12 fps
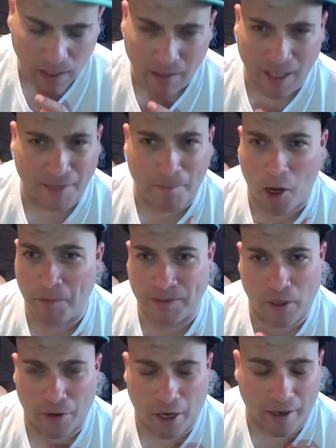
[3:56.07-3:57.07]
I got the burps
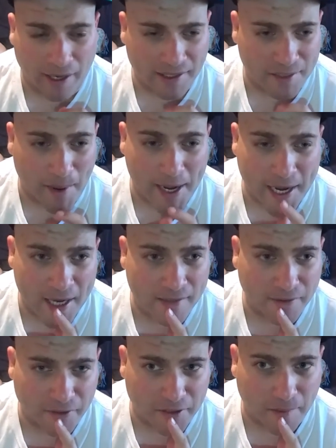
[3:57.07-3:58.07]
going on and some
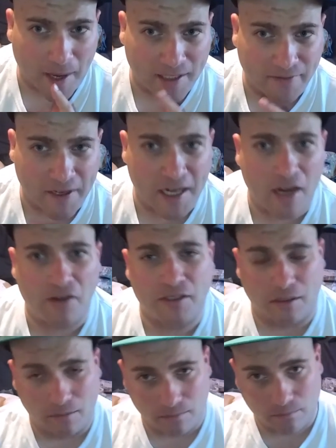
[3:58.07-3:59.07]
ideas for some next
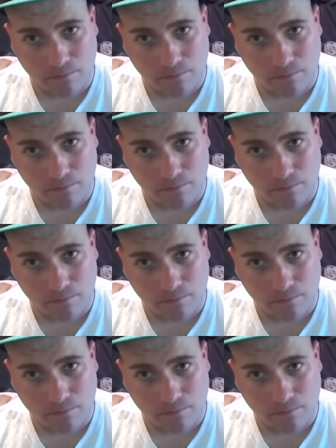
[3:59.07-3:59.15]
videos.